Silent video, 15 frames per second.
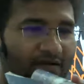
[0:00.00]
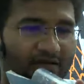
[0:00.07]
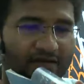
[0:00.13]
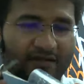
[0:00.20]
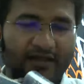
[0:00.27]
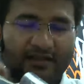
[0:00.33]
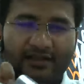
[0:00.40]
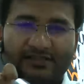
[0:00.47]

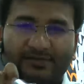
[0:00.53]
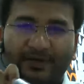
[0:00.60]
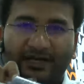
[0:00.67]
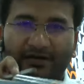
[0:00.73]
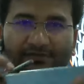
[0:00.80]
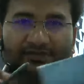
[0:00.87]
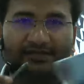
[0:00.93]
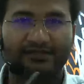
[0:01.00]
Then this
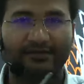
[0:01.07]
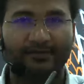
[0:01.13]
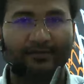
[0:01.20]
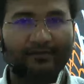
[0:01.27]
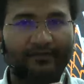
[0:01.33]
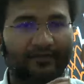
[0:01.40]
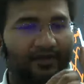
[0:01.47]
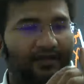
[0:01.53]
becomes
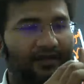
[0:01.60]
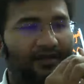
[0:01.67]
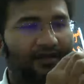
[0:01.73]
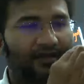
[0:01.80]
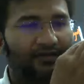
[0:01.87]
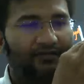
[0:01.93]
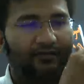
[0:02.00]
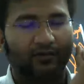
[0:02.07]

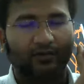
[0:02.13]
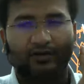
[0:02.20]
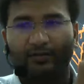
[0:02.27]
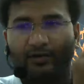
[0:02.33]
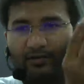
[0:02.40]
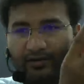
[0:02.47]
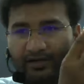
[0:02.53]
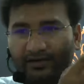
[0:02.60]
a fold
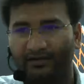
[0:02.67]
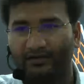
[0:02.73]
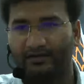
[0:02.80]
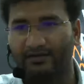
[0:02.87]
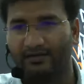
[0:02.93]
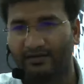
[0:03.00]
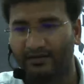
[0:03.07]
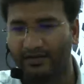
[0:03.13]
mountain,
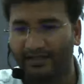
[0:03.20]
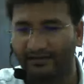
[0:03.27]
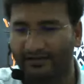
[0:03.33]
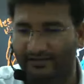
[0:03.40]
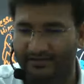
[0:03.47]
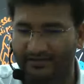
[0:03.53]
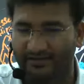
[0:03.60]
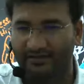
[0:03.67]
like
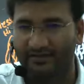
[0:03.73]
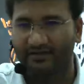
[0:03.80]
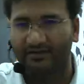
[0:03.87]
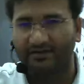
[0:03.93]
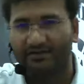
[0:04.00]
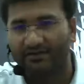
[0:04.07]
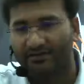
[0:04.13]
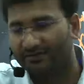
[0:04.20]
this.
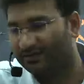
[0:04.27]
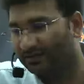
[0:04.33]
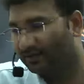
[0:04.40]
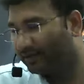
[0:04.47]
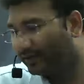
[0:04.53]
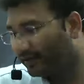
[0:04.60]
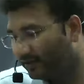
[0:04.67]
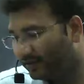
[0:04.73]
So
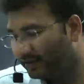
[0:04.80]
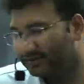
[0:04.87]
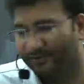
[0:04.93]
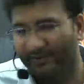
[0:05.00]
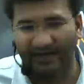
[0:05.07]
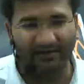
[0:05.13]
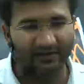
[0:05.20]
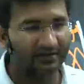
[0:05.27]
in this
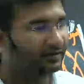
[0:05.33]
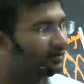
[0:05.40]
manner,